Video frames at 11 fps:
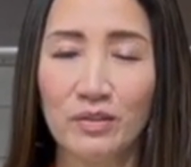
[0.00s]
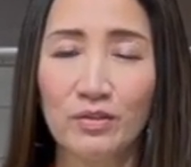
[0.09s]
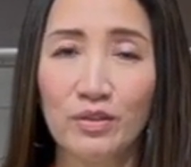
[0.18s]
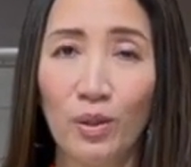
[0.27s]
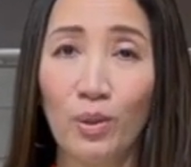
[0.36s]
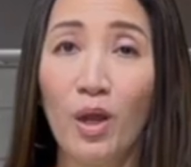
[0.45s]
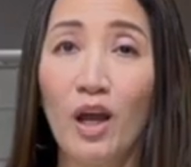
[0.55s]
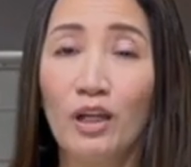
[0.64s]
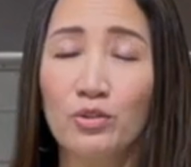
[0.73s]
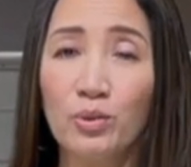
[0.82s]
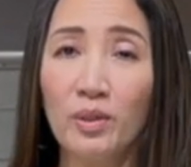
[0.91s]
So
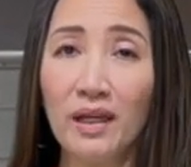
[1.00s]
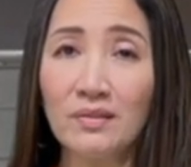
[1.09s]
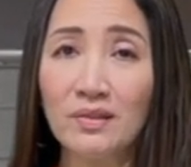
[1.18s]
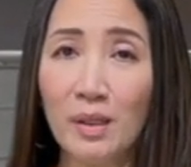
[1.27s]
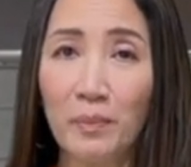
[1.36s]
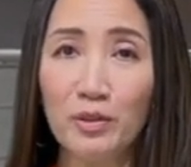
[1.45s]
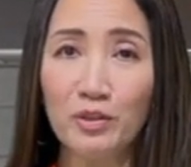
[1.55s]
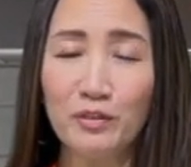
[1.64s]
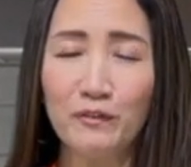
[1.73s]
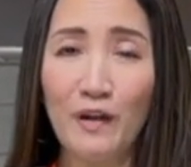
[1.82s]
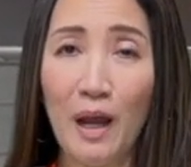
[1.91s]
do not skip on
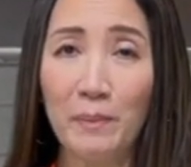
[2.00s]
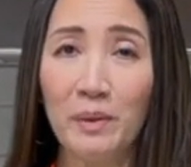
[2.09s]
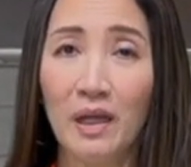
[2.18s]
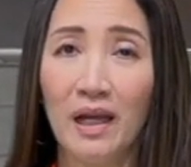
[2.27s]
your Frappe.